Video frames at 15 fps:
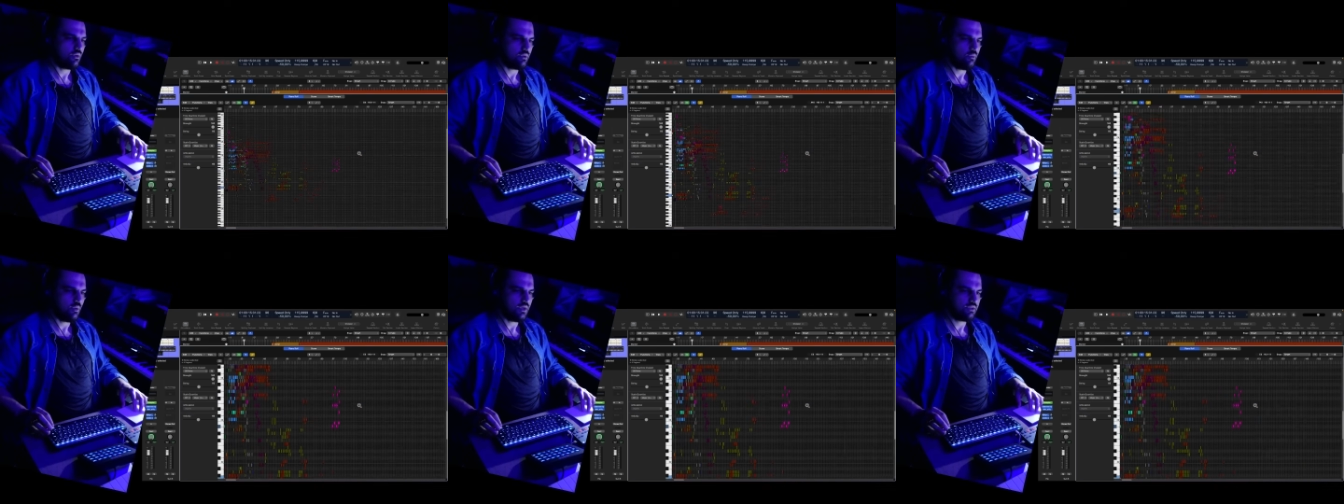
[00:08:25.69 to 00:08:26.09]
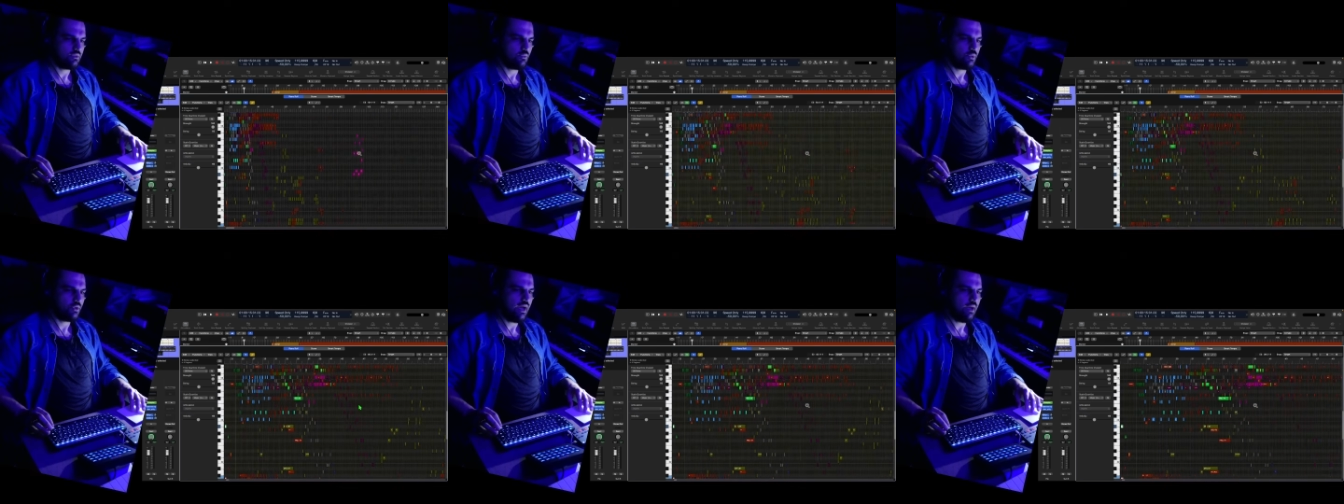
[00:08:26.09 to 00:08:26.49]
What
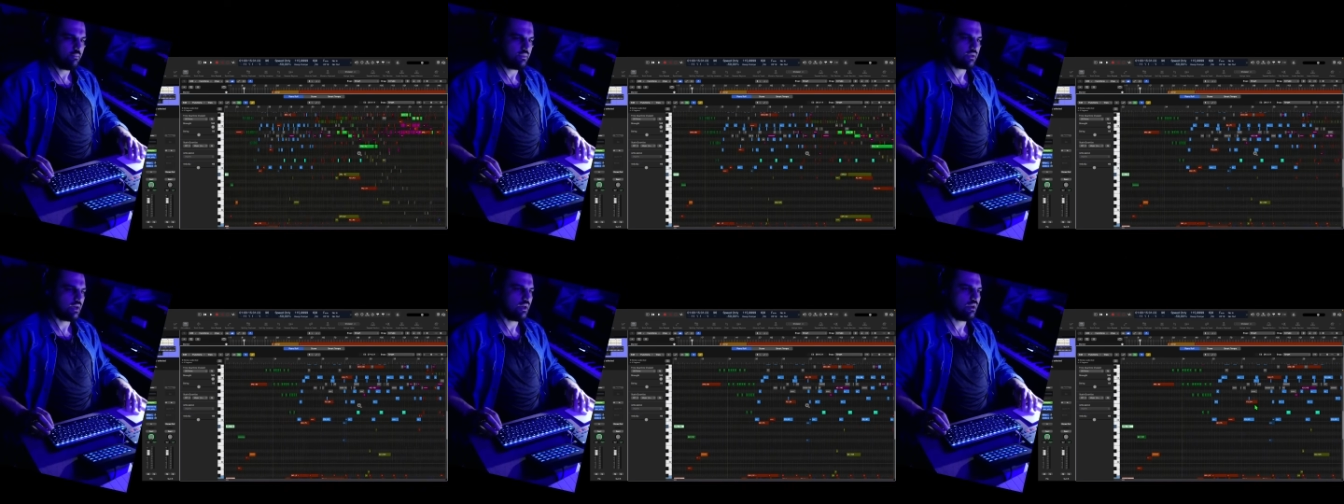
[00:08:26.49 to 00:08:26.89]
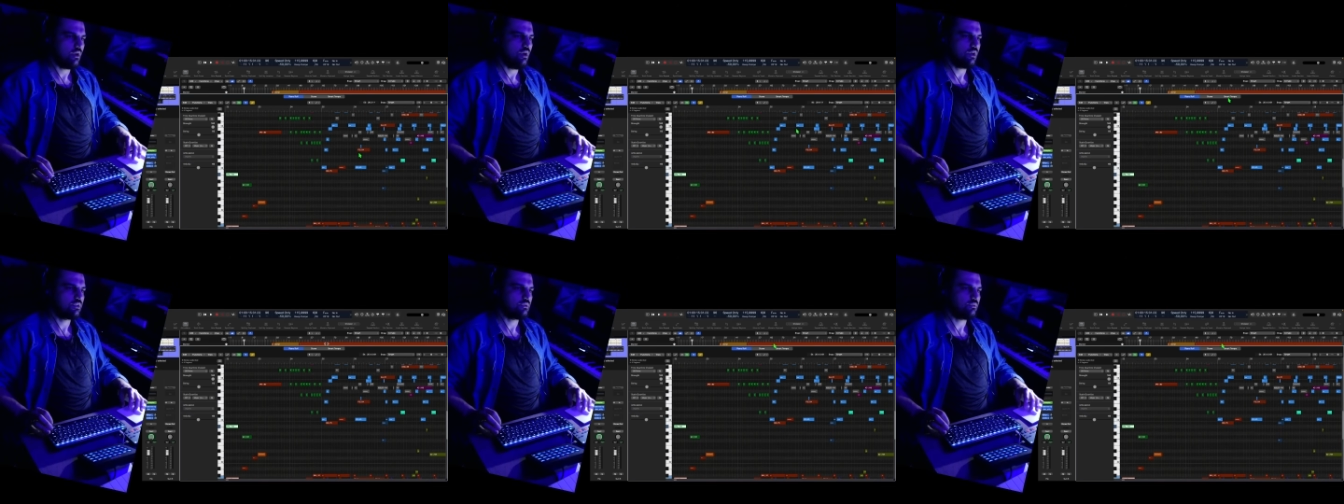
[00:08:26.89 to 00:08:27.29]
will happen a
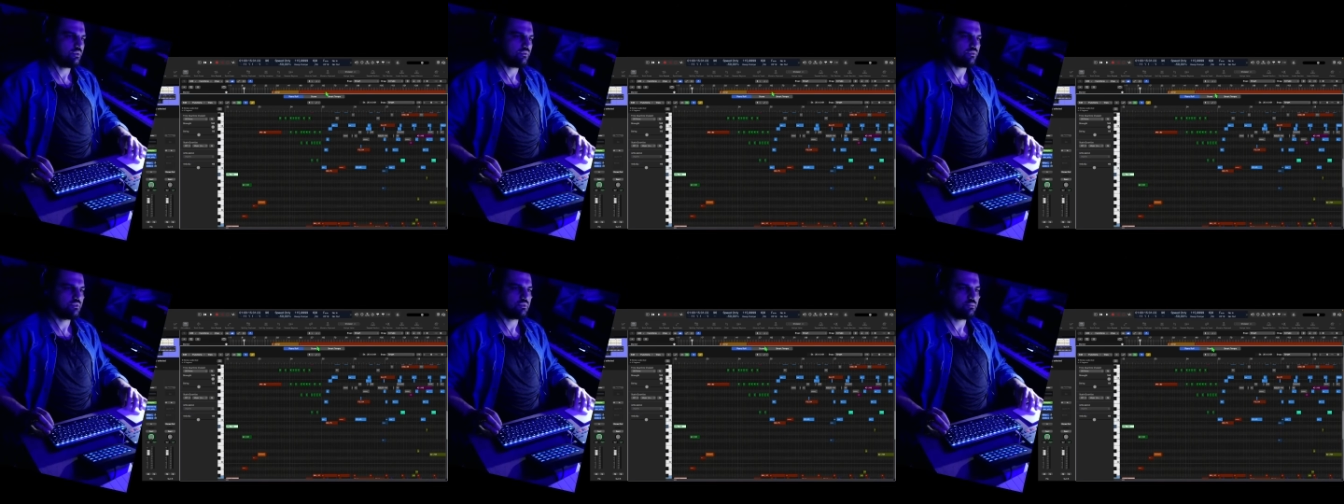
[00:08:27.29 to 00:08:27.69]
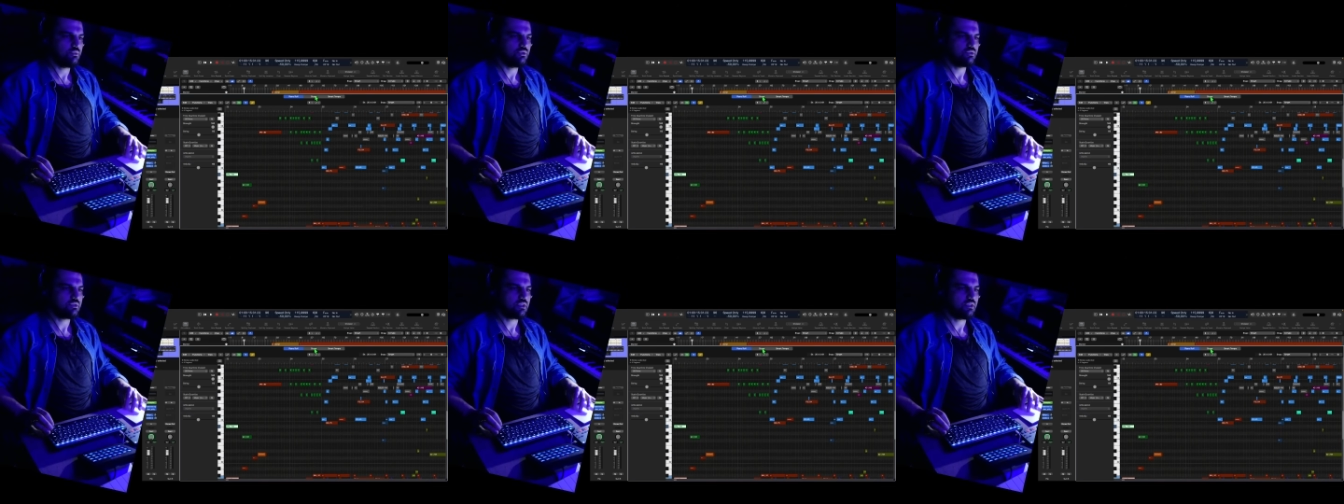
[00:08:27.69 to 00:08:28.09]
lot with this
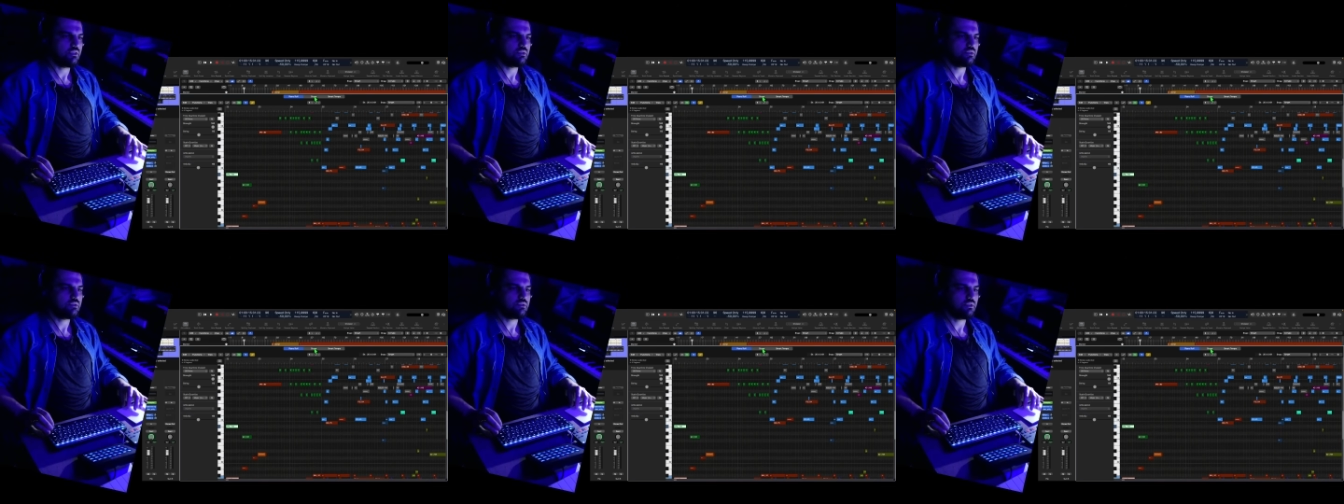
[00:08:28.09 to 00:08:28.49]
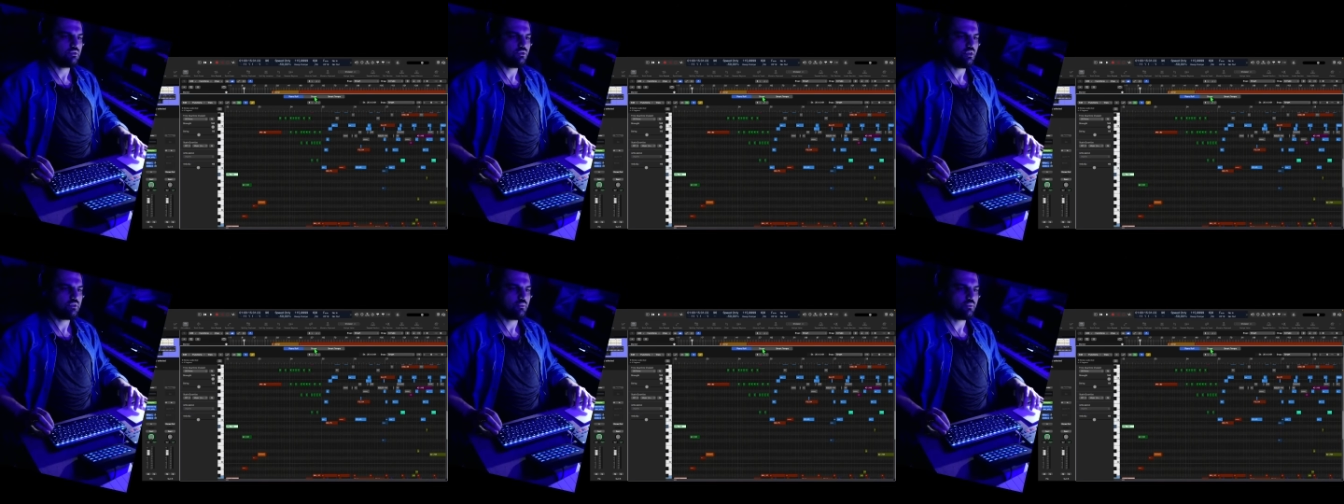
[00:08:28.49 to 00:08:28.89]
music here? This is
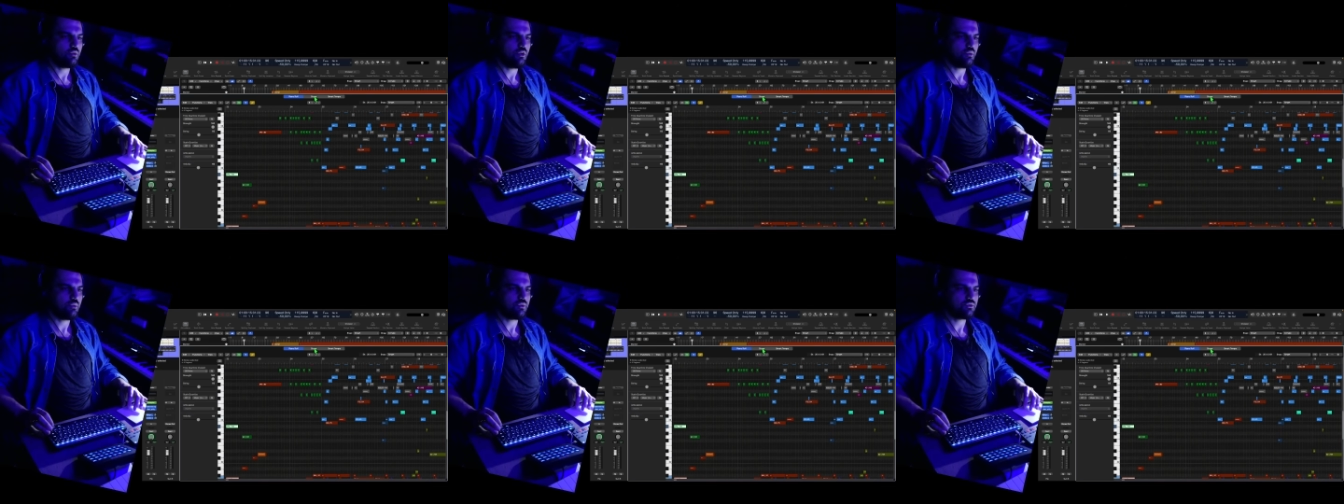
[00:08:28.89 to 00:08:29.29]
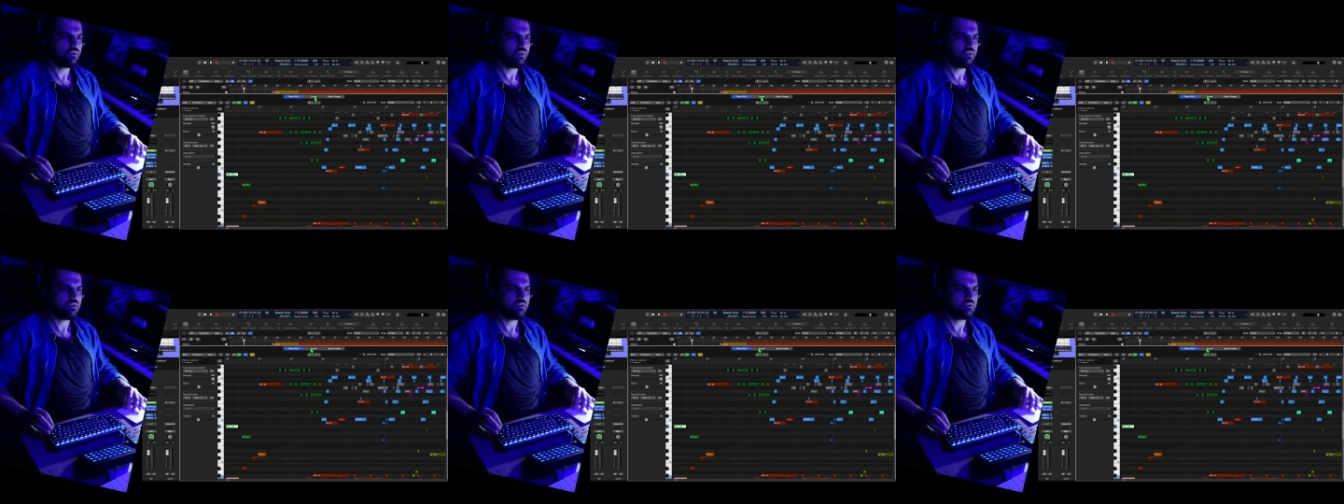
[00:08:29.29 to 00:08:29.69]
another problem. So it is an